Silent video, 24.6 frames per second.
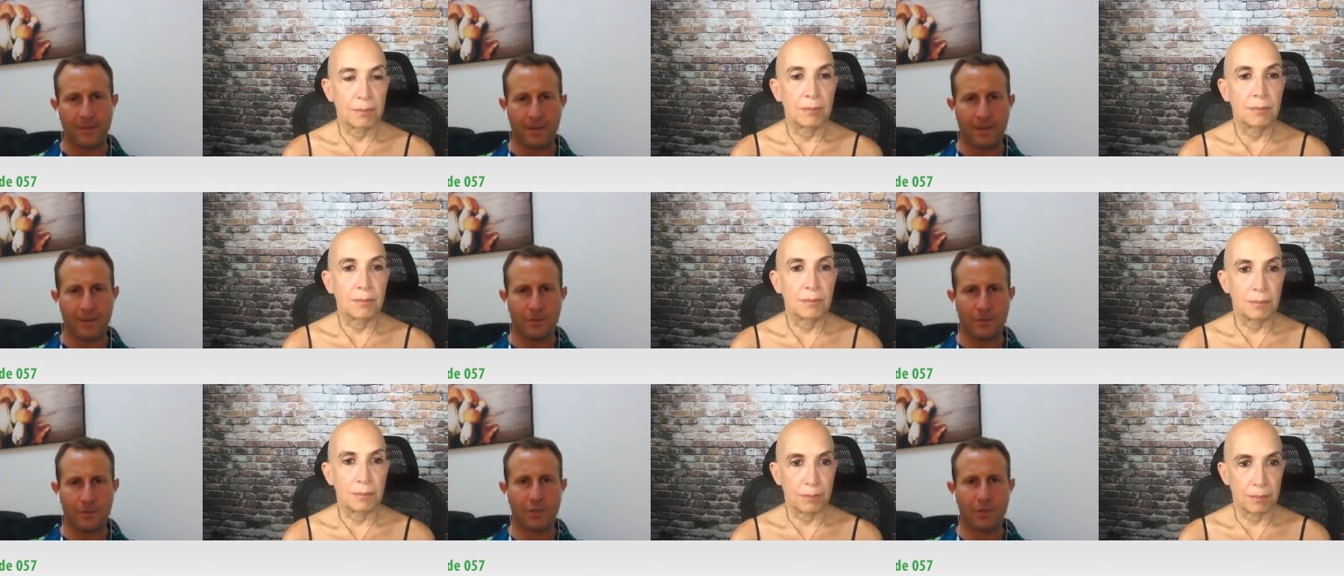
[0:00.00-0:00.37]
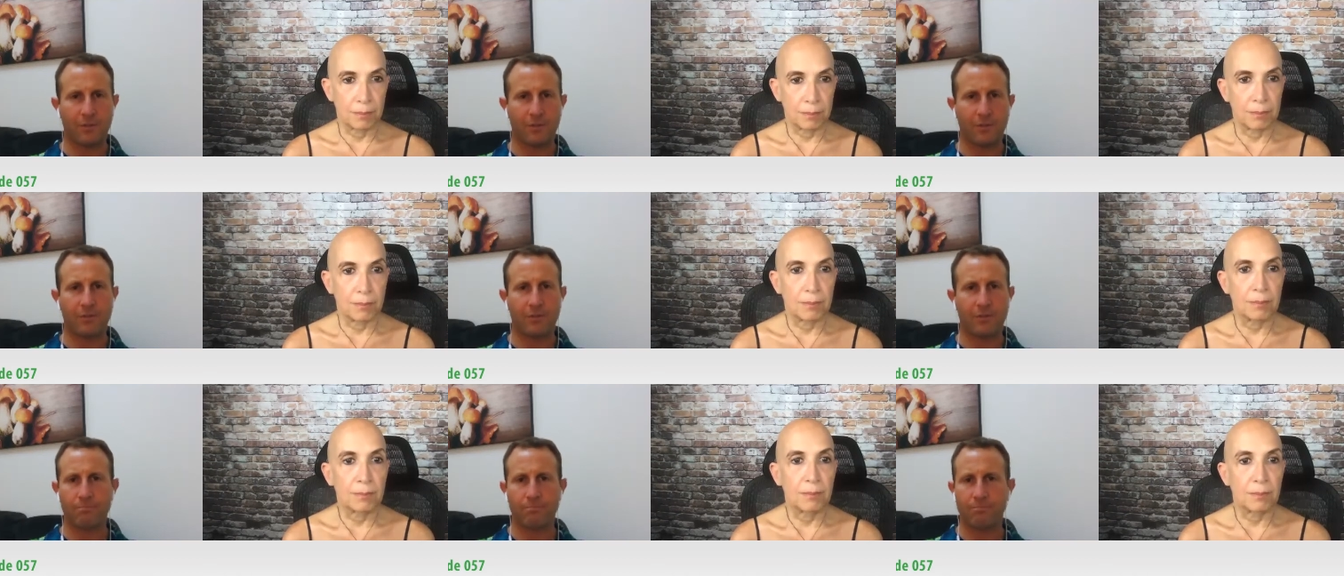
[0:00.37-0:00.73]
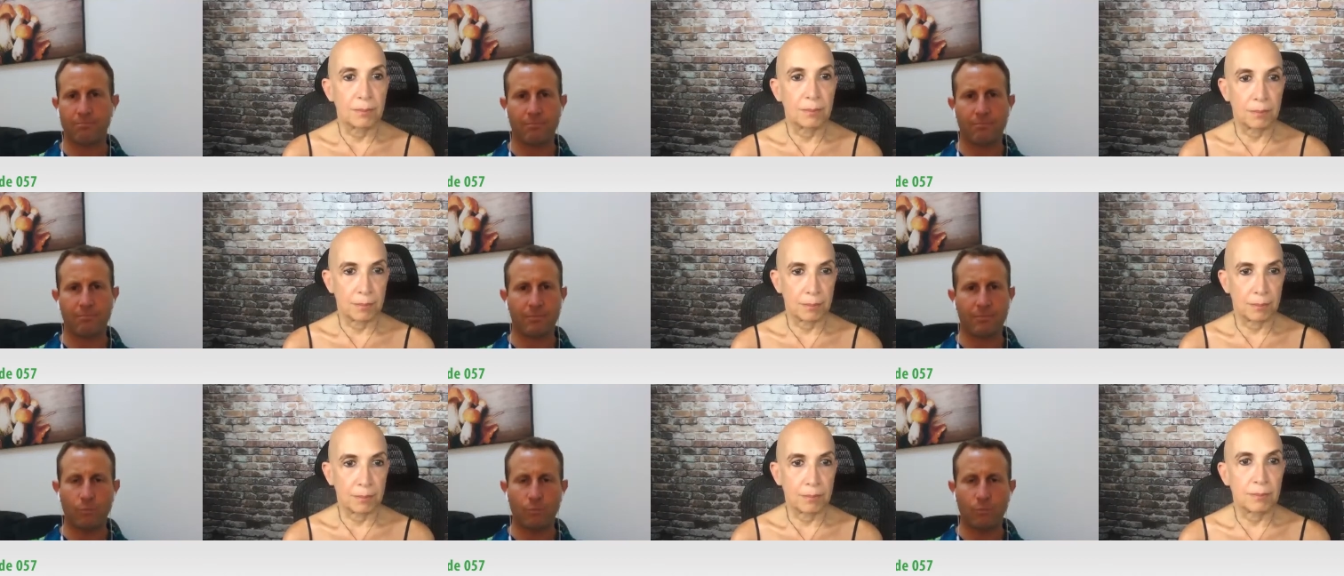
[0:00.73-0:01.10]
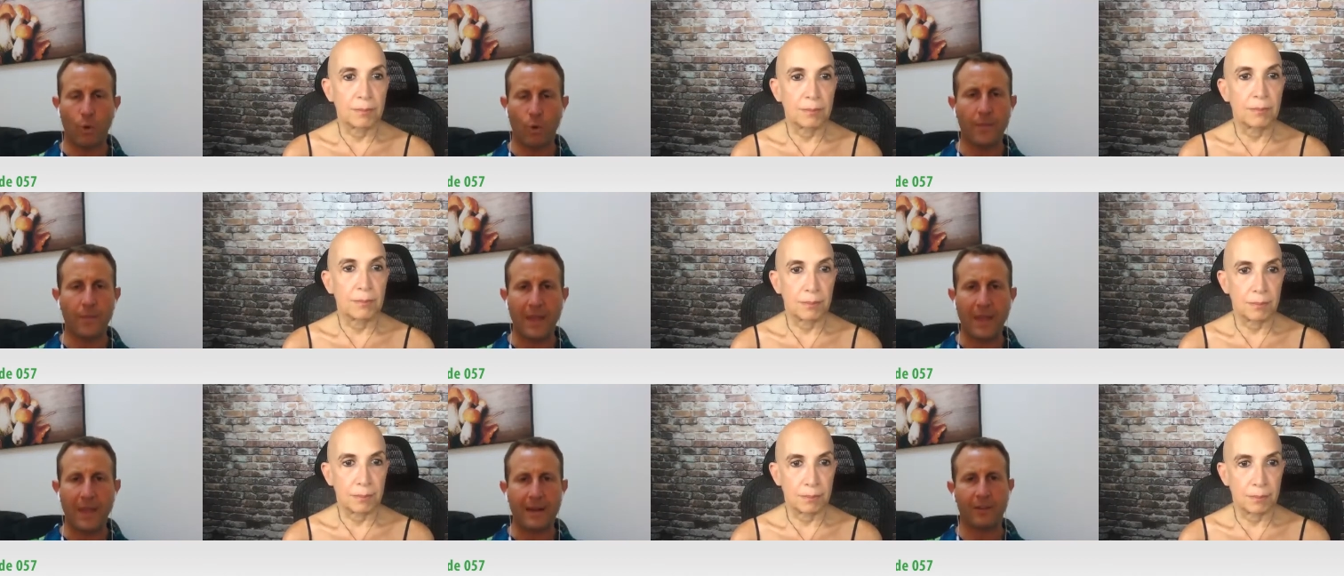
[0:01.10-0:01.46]
Speaker 1: They're just want
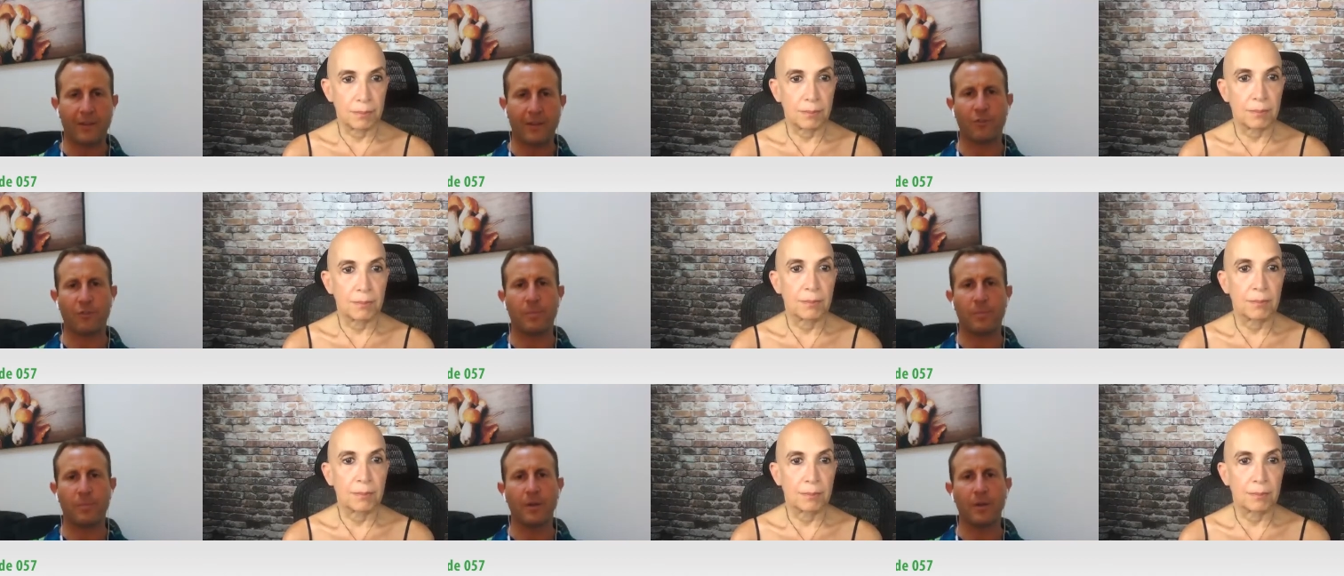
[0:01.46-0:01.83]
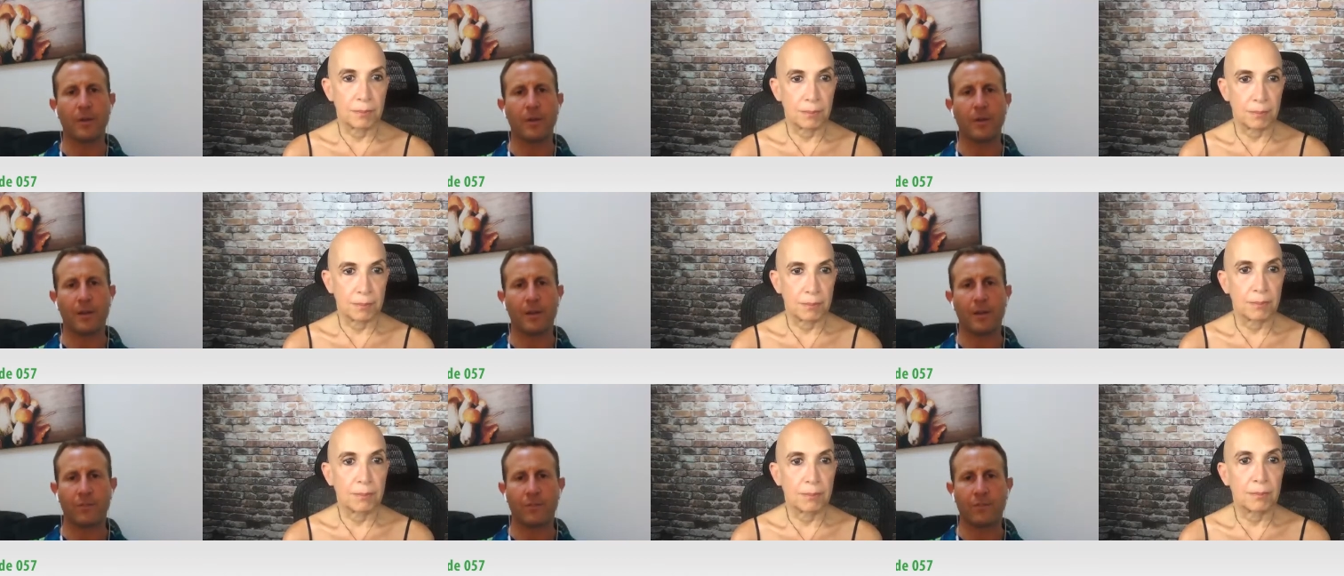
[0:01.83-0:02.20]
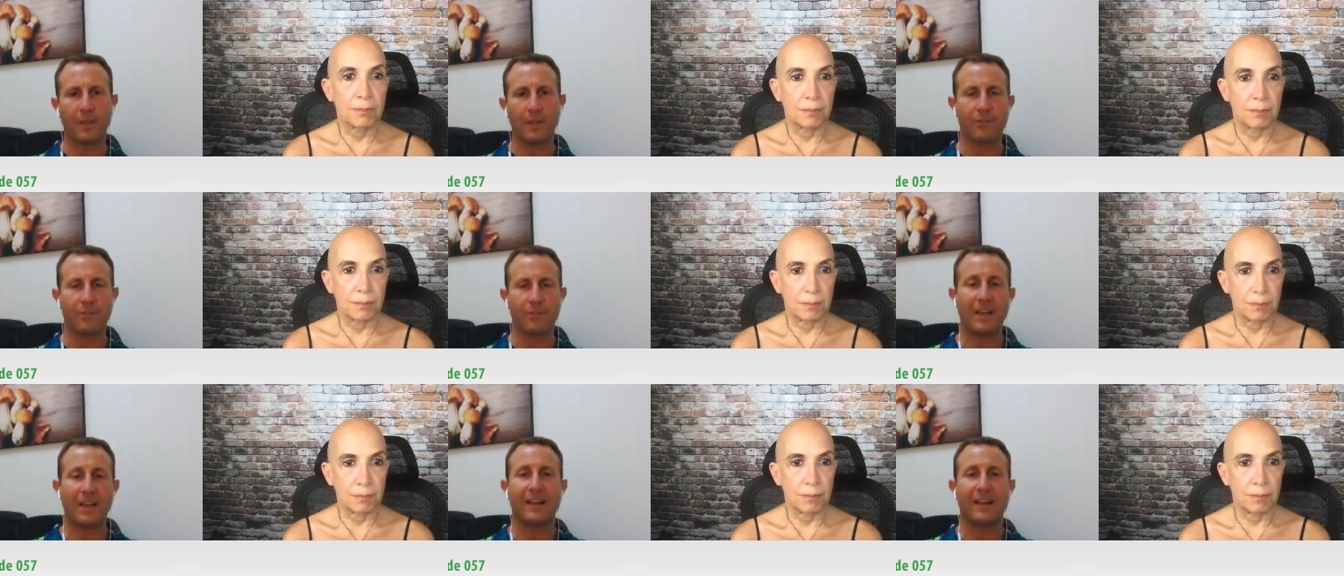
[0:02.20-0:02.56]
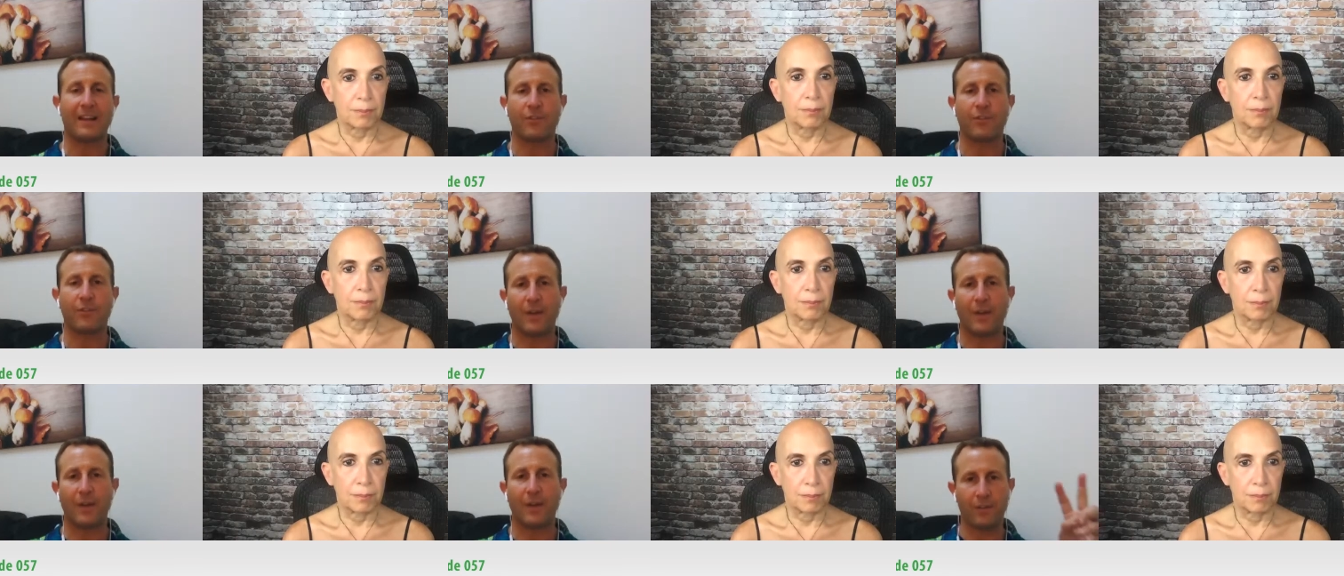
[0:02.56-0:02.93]
that experience that
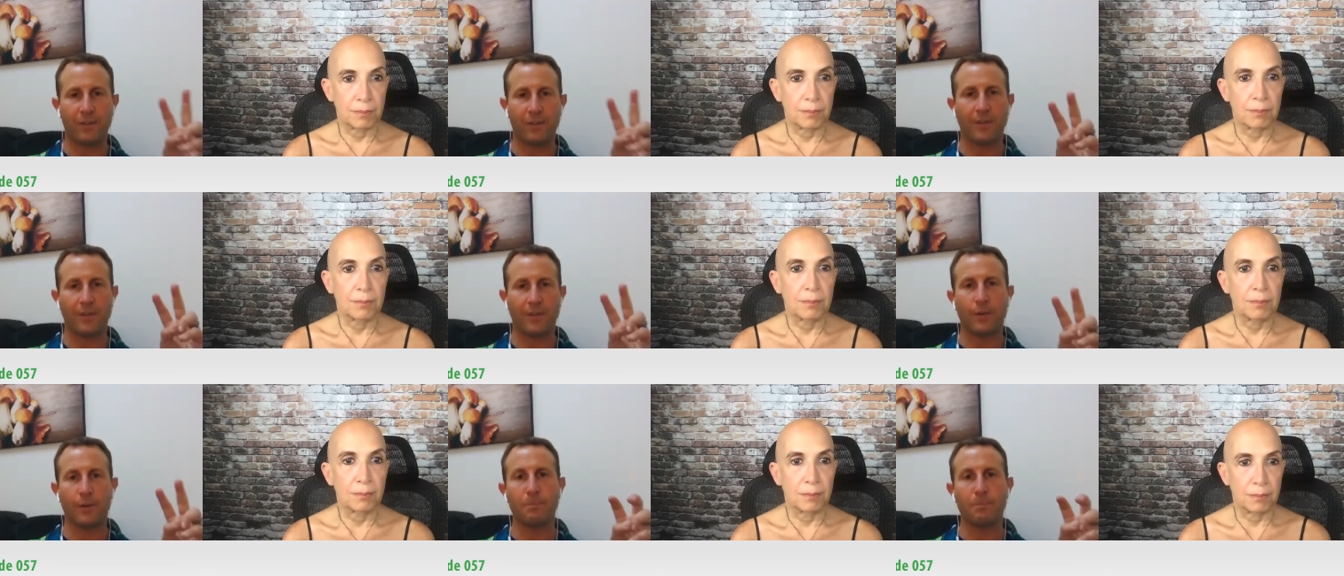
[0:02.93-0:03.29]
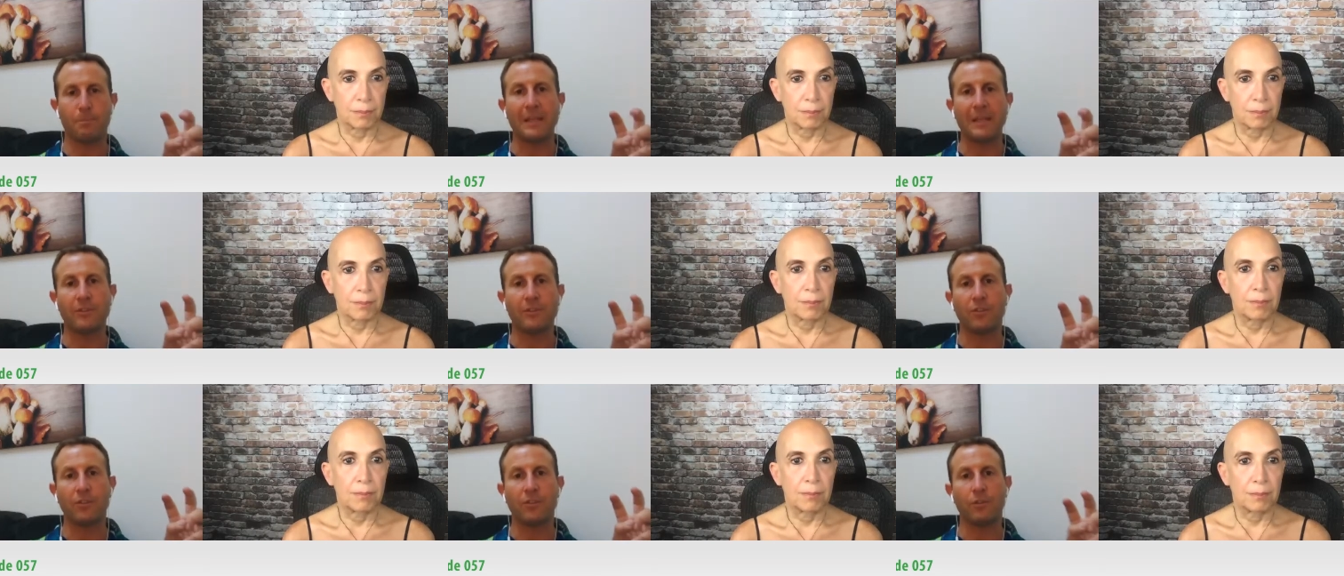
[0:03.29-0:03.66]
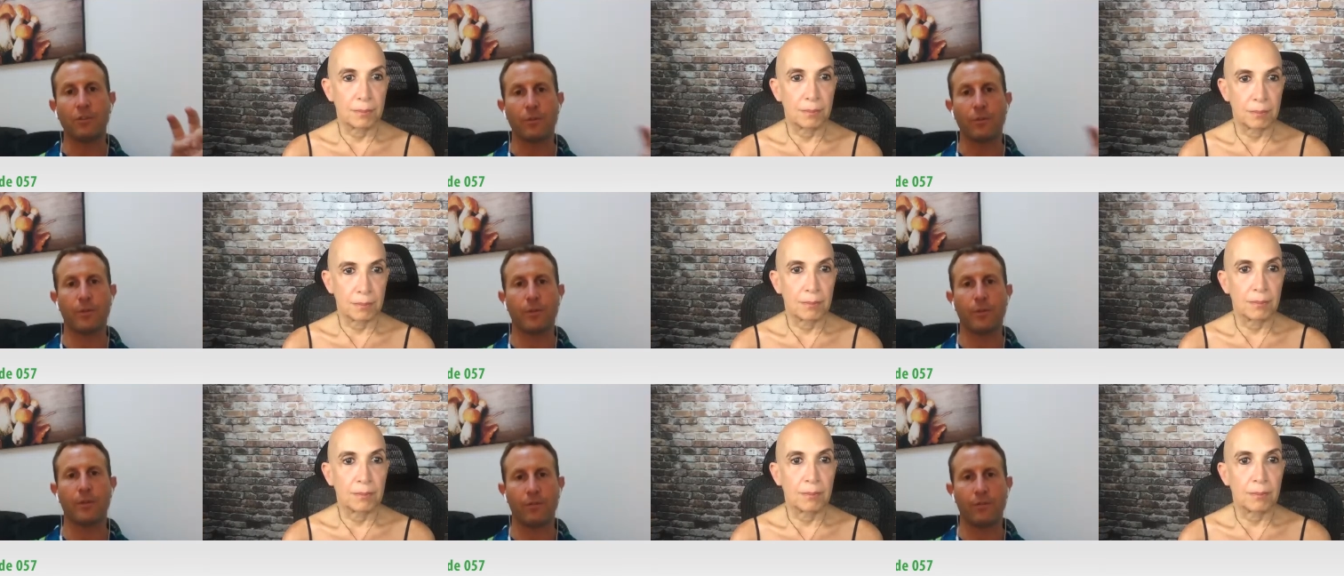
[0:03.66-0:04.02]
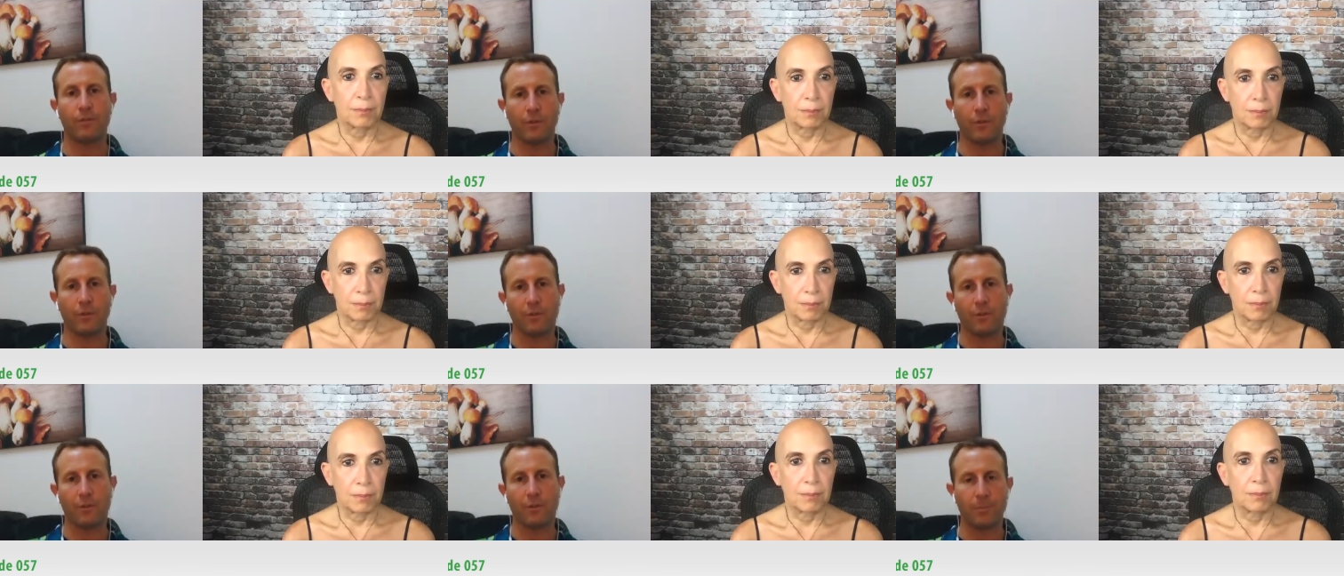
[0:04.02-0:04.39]
satisfies like their meat tooth,
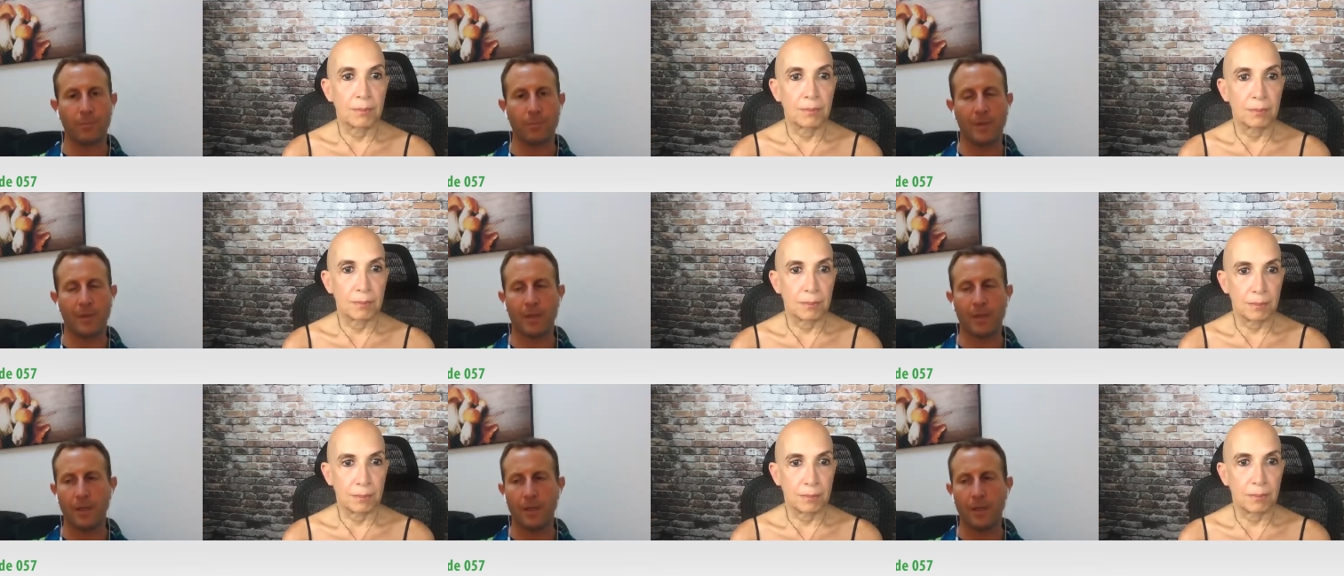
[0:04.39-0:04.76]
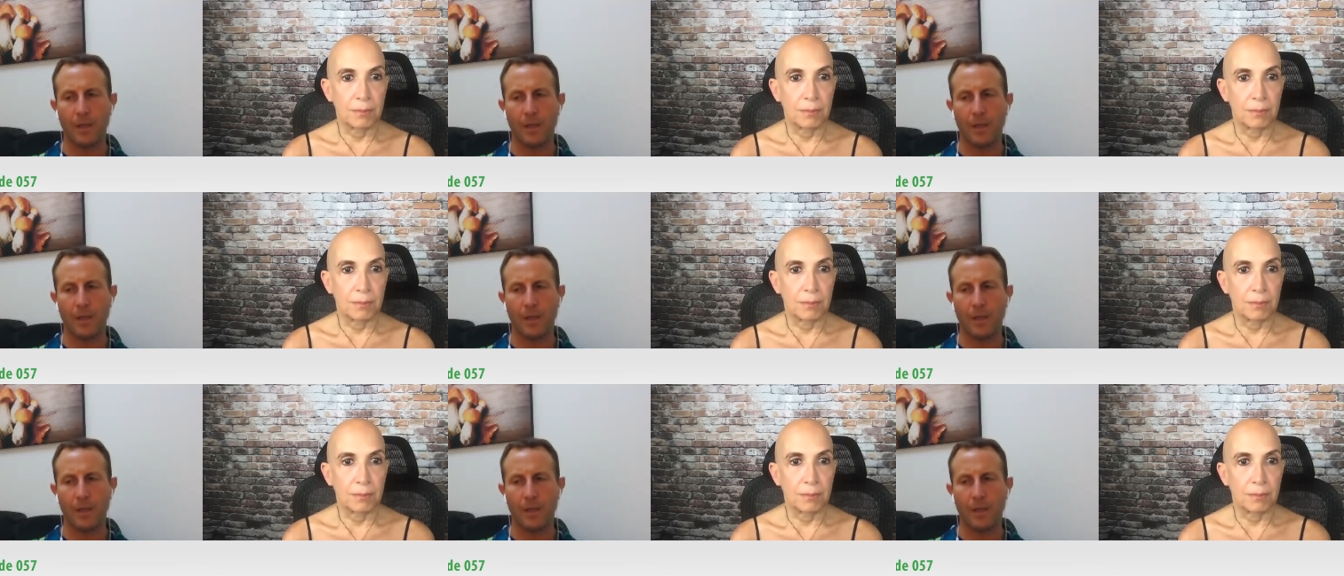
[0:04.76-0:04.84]
so to speak.